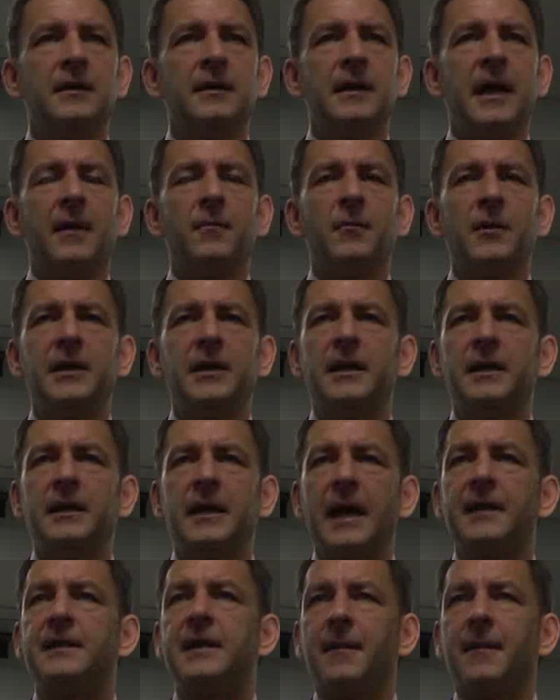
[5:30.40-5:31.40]
that we can
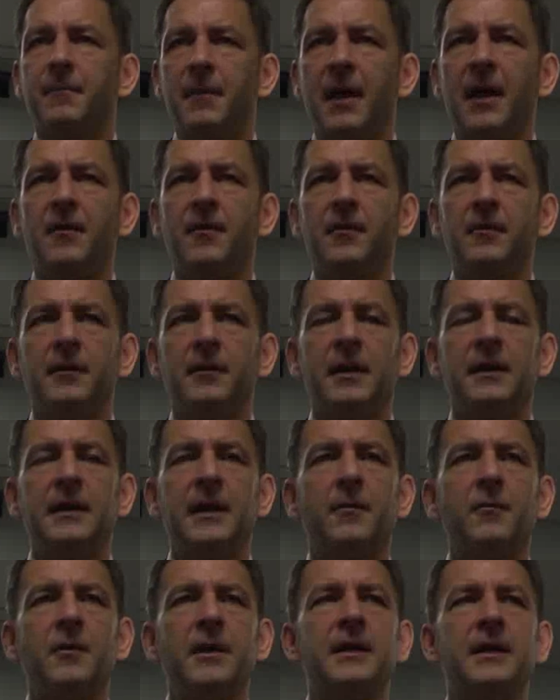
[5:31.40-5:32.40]
get them better, and
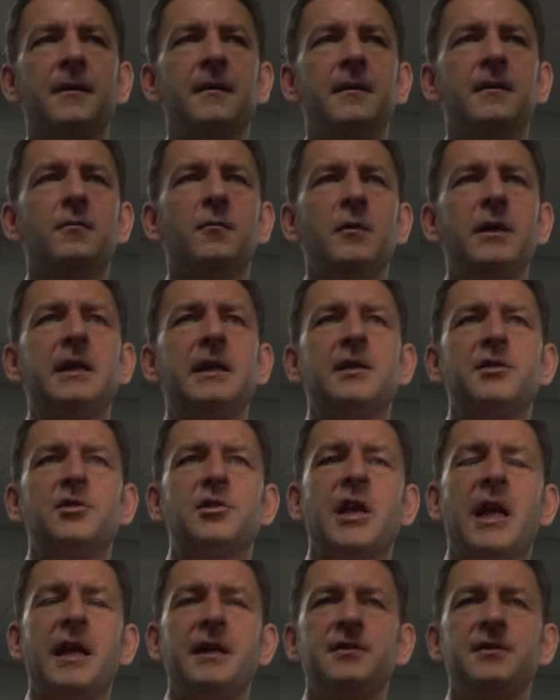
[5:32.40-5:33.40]
that we can we can
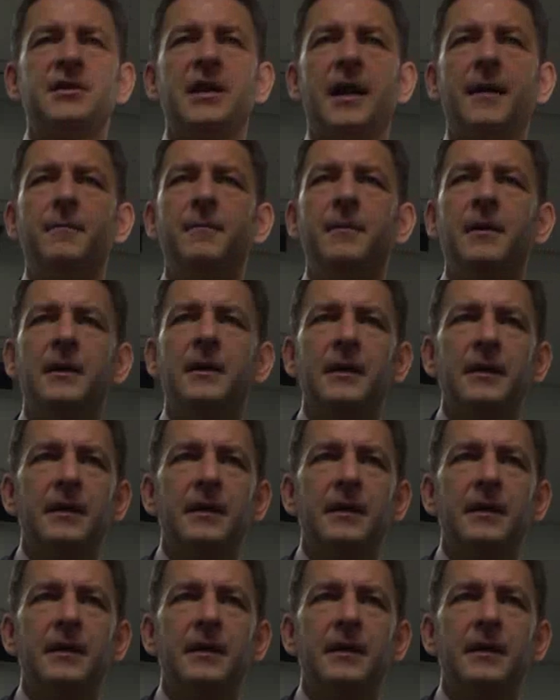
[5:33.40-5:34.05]
change them.